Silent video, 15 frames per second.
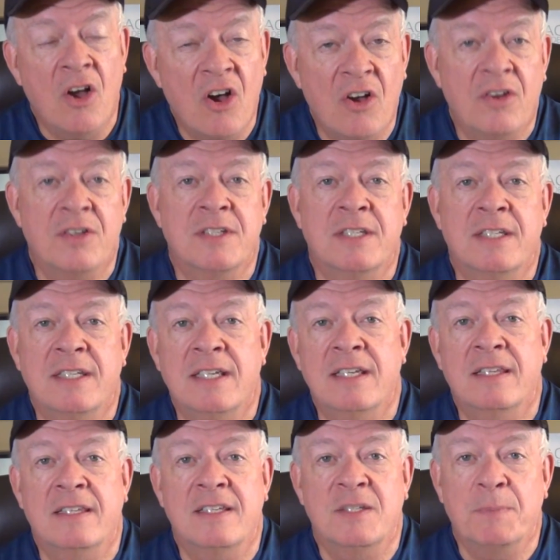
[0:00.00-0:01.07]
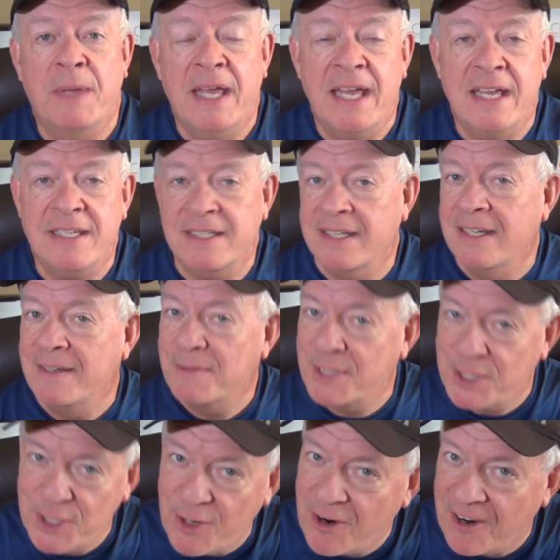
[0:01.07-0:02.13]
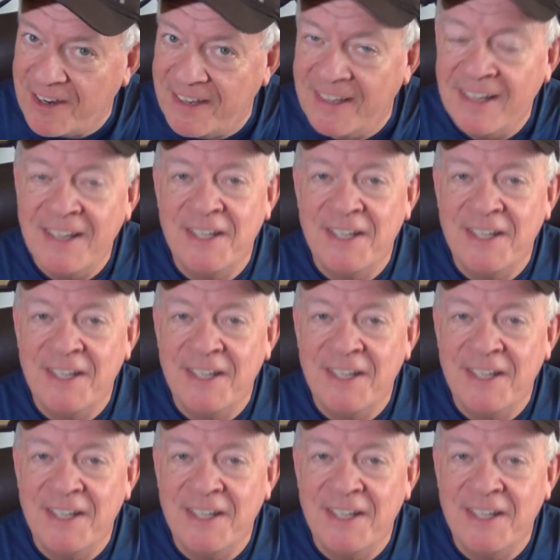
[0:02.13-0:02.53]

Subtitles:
August the 10th has passed, sorry,